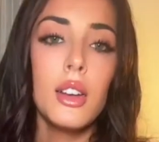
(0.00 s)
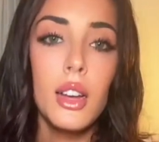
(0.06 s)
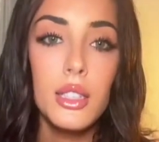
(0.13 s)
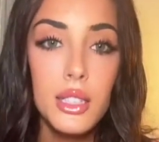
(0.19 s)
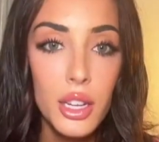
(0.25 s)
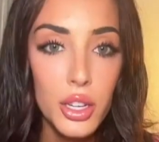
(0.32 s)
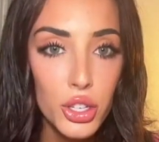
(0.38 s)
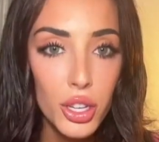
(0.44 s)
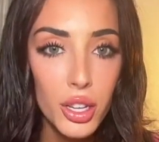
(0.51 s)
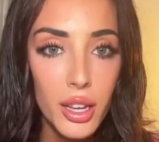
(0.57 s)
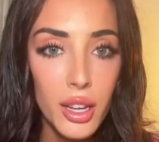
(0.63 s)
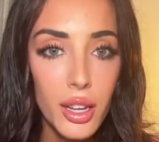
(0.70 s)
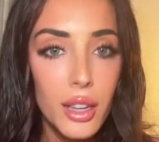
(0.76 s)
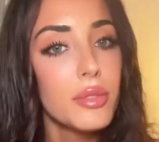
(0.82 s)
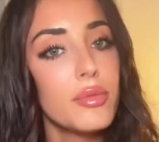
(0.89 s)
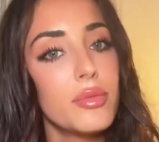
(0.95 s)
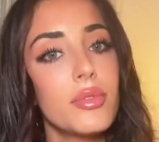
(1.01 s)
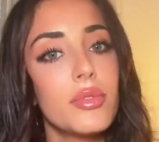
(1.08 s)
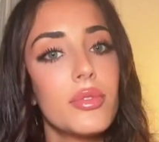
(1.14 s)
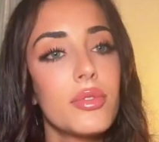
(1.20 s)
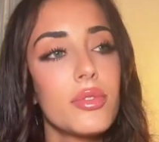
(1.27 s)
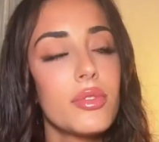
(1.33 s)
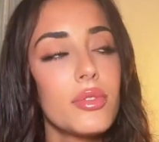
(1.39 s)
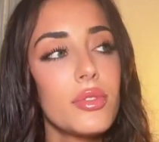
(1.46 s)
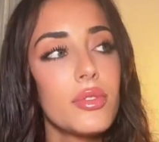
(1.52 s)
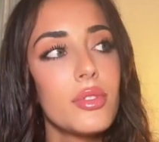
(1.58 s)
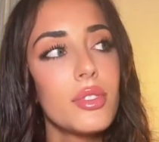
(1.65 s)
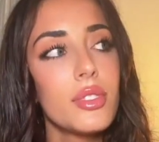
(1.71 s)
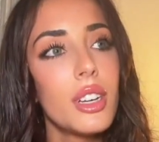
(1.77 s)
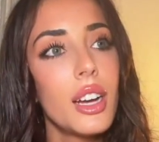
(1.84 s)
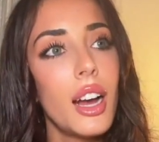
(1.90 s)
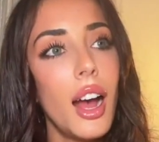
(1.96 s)
Essentially,
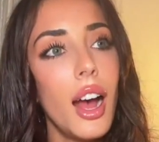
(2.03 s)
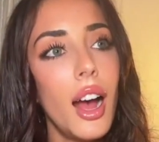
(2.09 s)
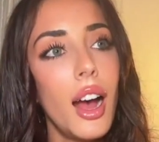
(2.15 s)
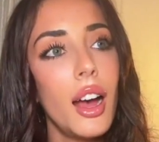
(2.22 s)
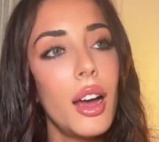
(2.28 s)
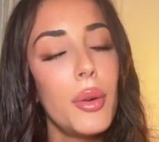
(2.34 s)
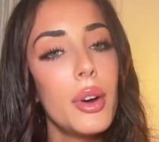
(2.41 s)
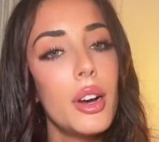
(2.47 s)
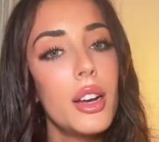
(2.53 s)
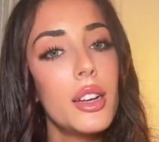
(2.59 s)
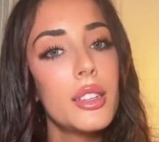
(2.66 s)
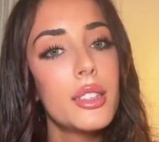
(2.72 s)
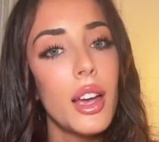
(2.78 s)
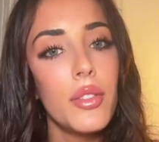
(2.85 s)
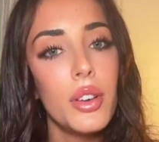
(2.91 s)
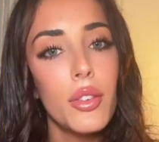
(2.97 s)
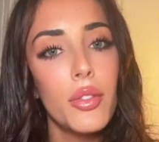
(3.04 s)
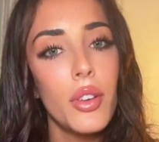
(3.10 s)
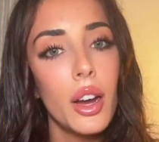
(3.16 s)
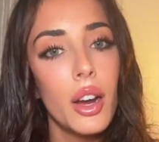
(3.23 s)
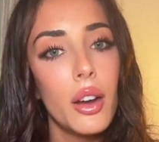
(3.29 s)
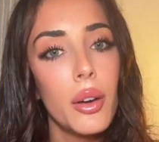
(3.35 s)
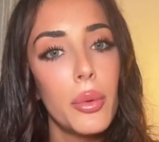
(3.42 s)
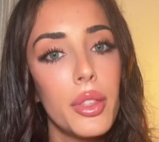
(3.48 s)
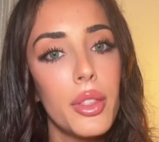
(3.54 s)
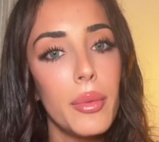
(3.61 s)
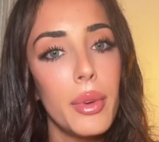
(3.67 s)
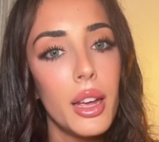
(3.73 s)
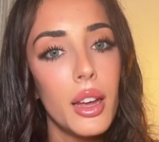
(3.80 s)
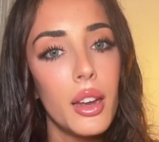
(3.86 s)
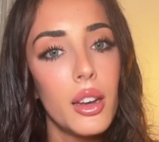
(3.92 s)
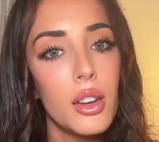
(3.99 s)
I was having an affair a
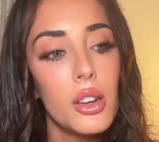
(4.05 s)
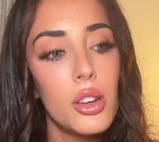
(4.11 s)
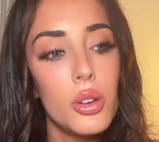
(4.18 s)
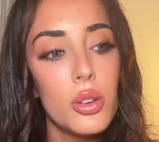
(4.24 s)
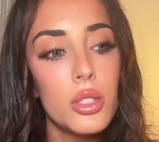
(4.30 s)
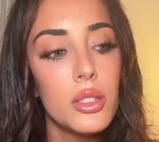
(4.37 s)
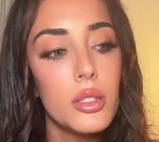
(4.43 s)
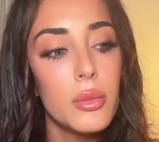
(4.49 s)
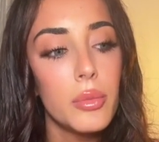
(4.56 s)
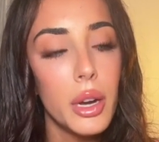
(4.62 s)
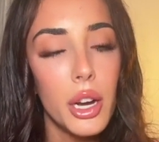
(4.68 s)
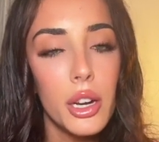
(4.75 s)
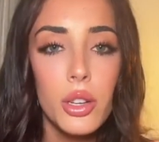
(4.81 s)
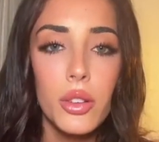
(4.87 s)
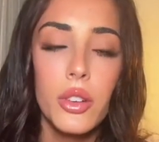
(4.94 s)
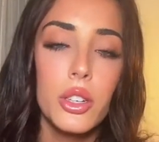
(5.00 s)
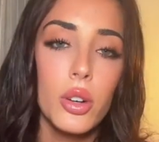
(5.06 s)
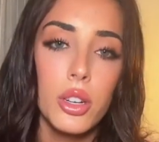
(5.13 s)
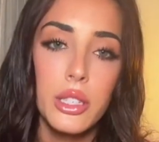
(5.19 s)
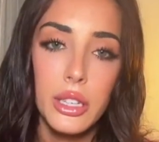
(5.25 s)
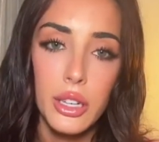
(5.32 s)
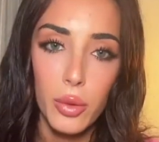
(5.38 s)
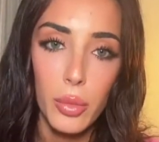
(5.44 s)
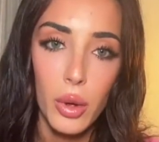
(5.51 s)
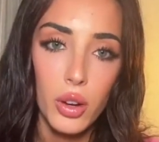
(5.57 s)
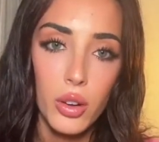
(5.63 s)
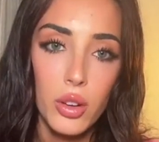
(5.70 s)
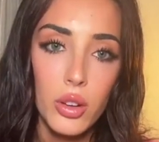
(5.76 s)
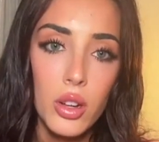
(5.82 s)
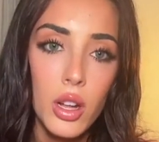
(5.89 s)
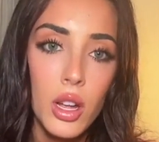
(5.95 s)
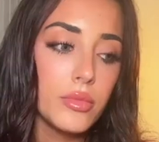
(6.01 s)
man who's married to a Victoria's Secret
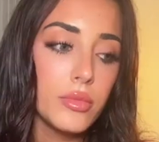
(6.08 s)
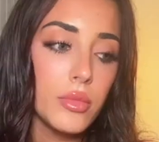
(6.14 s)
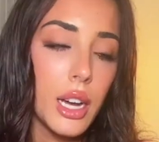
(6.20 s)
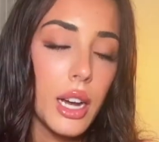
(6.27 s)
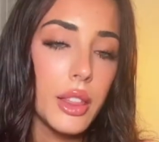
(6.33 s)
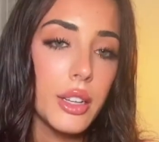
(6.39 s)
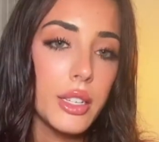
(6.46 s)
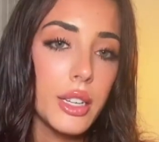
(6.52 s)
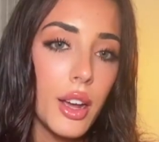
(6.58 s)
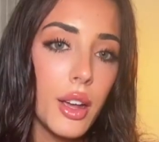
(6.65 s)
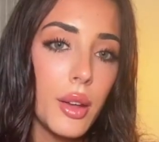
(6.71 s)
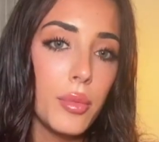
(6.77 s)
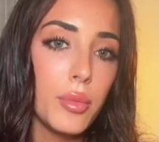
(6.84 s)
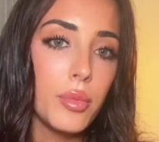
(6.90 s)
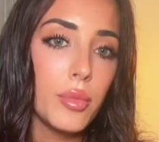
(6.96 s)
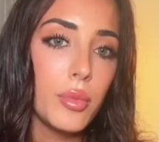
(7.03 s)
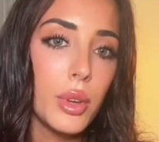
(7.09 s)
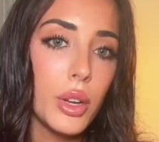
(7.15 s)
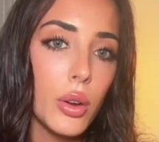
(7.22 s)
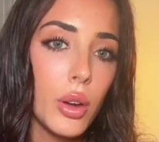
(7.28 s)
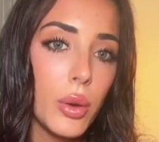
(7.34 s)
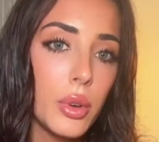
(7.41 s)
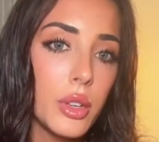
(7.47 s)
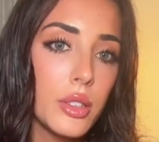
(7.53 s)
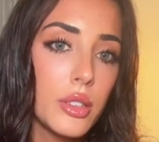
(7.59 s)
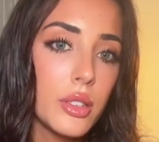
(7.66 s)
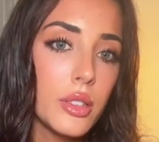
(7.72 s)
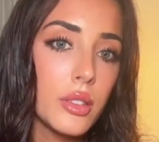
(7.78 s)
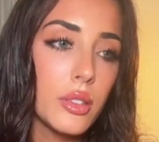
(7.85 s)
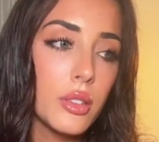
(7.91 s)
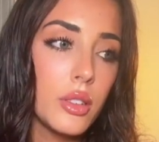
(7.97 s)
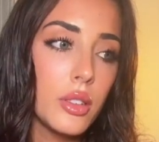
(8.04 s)
model. At the time, you know, I
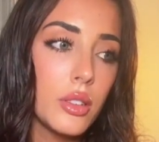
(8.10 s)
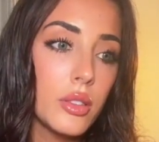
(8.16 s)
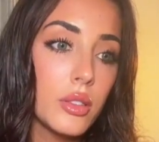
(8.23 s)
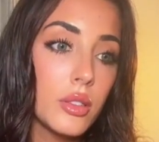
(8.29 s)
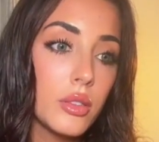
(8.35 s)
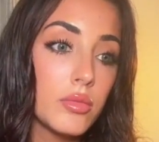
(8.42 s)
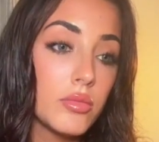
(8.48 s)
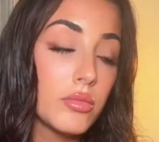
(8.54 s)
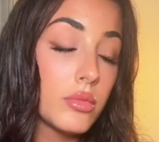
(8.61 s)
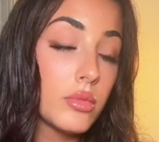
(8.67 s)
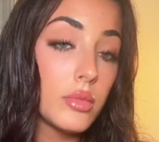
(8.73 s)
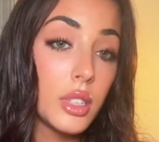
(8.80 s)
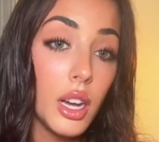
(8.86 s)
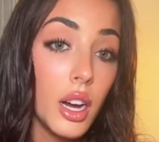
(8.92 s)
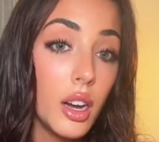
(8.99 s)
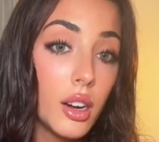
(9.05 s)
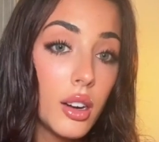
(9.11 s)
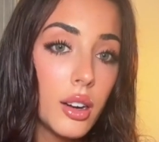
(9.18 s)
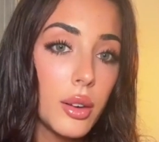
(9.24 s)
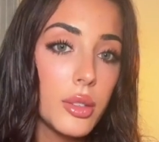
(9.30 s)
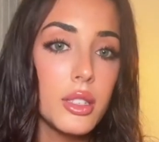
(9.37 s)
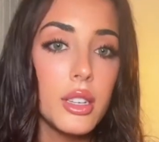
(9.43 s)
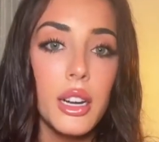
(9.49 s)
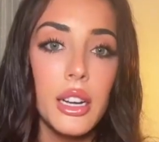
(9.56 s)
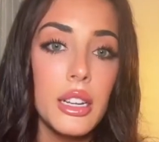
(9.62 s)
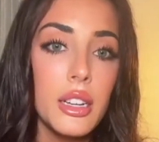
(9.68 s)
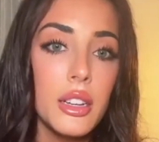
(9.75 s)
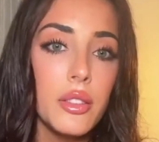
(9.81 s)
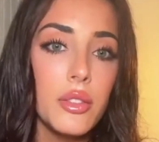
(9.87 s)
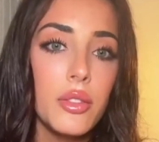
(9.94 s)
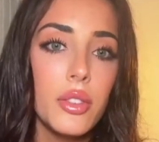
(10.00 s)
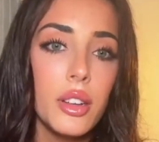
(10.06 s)
was young, I was
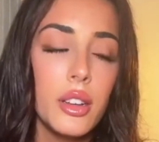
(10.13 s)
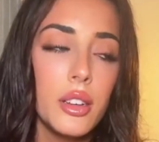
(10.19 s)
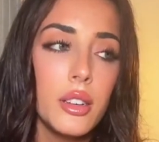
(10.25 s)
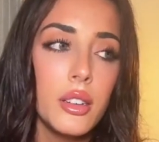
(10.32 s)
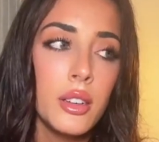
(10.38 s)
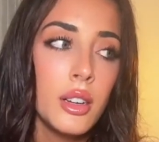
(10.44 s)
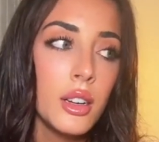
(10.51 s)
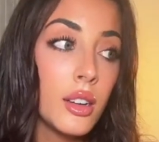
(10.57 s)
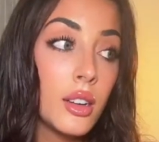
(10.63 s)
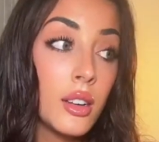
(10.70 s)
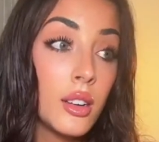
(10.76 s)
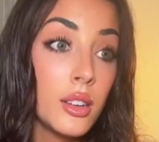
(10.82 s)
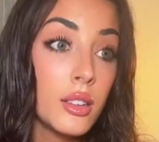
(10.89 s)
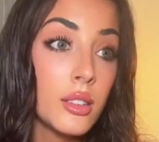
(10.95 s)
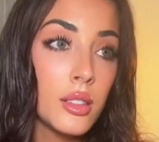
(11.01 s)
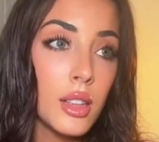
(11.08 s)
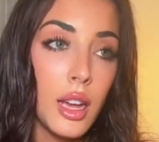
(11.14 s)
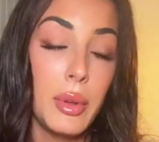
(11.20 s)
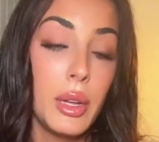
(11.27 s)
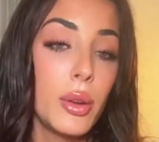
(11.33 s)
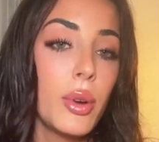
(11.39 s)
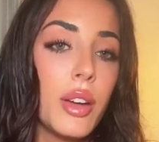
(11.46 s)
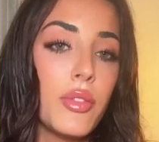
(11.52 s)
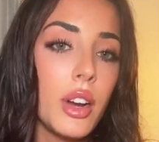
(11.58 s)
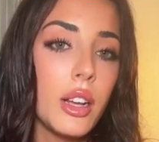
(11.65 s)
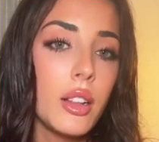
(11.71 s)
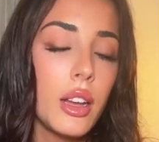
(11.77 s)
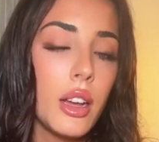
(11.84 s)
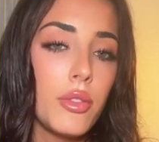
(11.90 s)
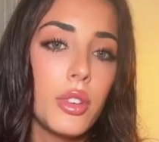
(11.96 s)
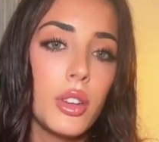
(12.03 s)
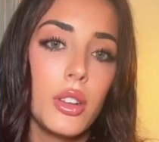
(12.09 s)
naive, and I mean, quite frankly,
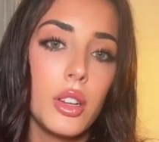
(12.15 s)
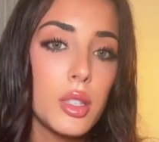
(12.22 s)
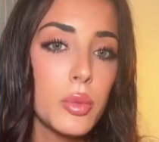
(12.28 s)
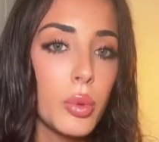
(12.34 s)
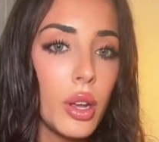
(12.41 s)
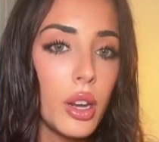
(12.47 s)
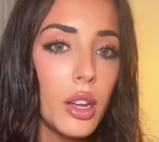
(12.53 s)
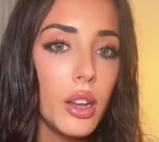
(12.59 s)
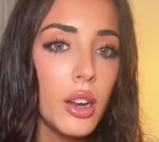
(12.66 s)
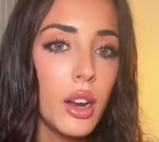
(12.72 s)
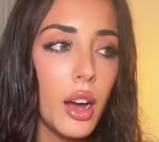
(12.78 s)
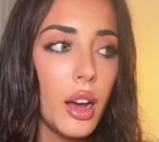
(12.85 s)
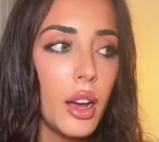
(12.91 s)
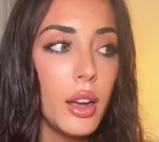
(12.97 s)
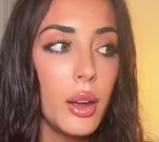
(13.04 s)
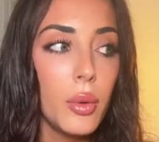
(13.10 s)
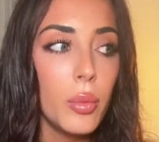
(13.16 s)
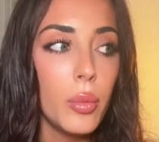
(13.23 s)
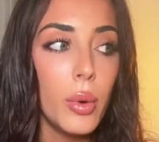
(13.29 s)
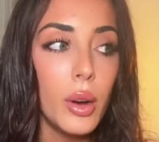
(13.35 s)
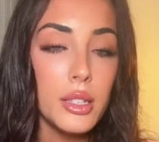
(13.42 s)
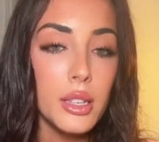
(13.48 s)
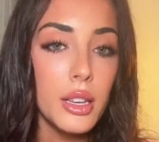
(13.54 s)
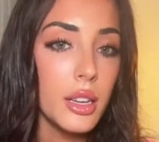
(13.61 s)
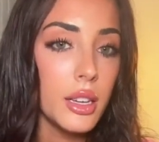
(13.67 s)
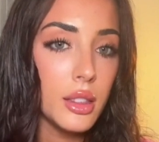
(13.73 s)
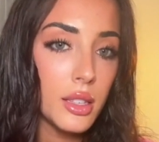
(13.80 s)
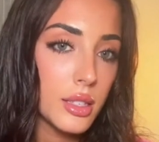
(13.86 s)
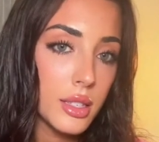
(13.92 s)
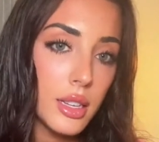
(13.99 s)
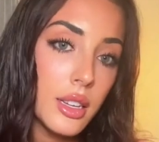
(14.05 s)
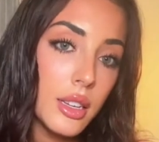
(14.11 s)
I feel exploited. I wasn't in the
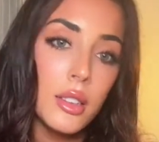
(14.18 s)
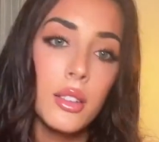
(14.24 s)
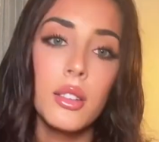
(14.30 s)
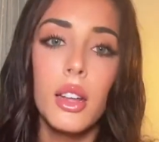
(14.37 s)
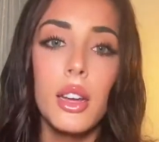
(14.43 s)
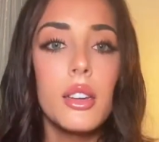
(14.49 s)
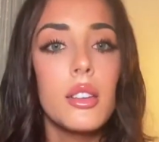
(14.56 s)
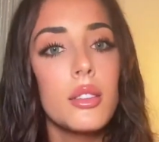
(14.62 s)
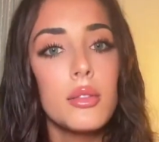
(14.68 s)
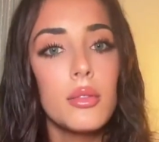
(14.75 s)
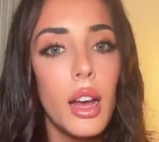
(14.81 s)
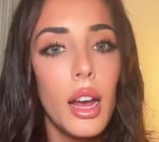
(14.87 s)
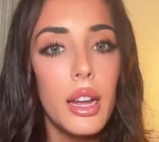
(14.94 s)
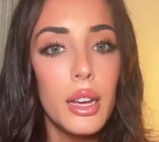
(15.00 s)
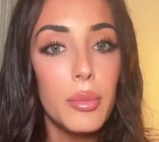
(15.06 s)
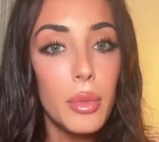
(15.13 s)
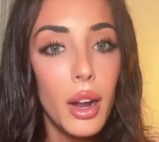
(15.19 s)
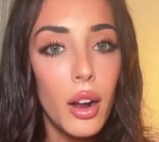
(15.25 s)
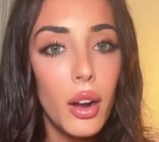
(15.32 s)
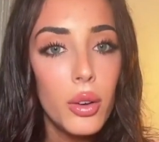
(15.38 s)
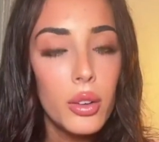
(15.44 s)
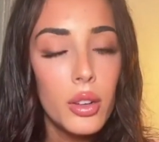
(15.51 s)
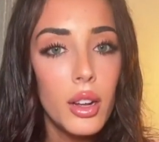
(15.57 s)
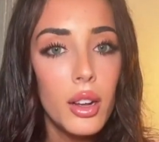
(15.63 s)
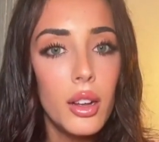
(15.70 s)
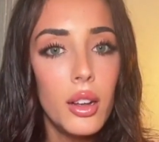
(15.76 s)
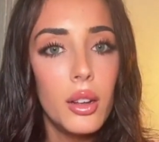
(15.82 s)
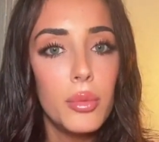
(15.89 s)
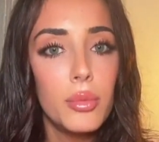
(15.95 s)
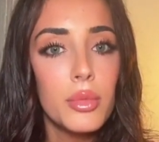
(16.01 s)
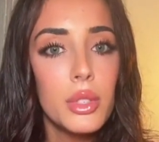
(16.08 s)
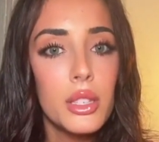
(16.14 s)
scene like I am now,
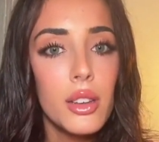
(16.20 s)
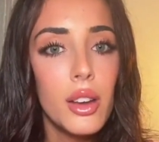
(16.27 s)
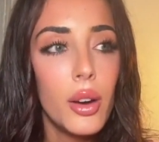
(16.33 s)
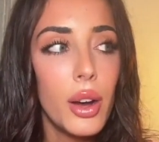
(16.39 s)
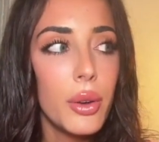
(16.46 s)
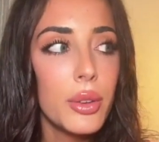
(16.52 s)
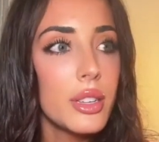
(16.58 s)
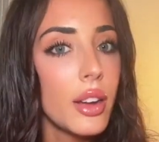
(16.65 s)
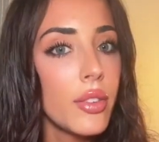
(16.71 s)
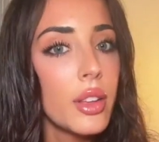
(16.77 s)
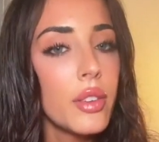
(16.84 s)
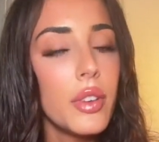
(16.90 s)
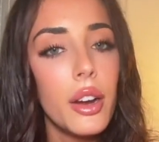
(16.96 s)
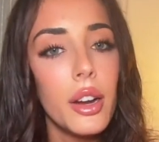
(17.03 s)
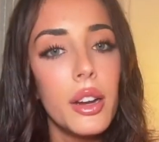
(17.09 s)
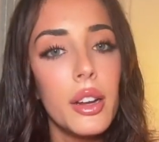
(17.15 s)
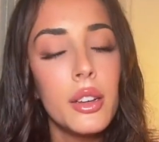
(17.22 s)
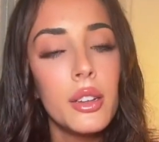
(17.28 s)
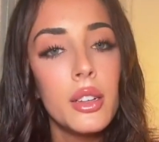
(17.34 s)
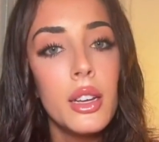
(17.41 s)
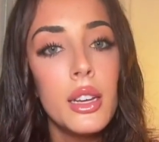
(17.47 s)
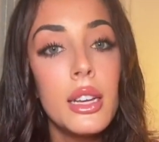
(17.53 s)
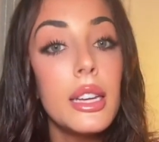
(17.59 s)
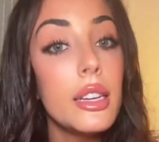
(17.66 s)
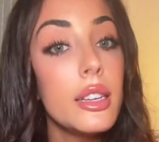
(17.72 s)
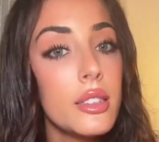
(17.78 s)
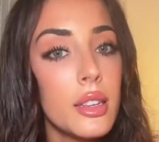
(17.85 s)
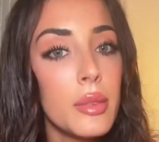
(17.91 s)
so I was definitely very easily